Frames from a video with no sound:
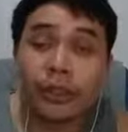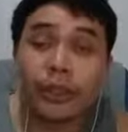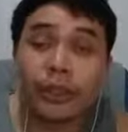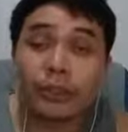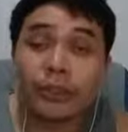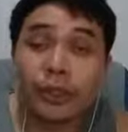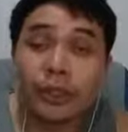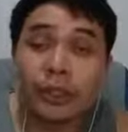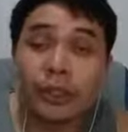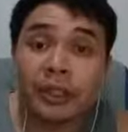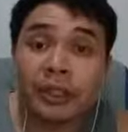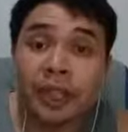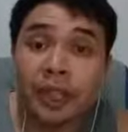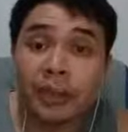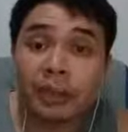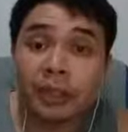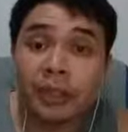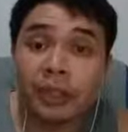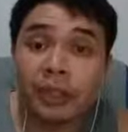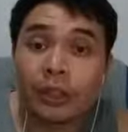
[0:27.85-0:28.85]
different
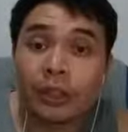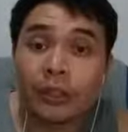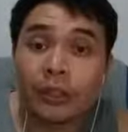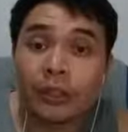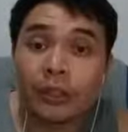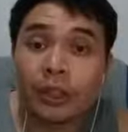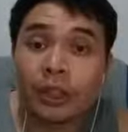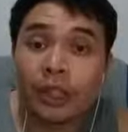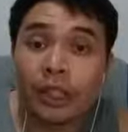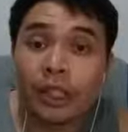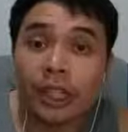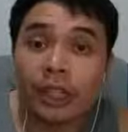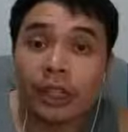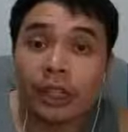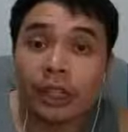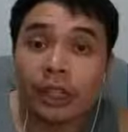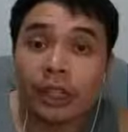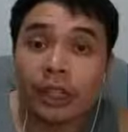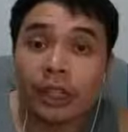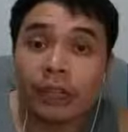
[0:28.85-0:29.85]
types of call
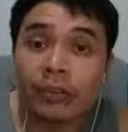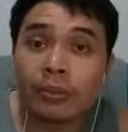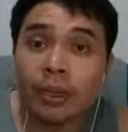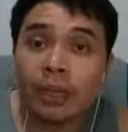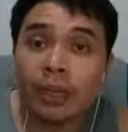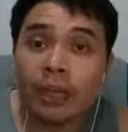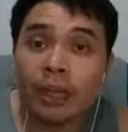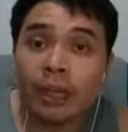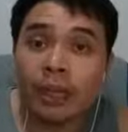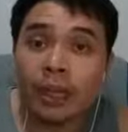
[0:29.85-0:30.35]
center jobs.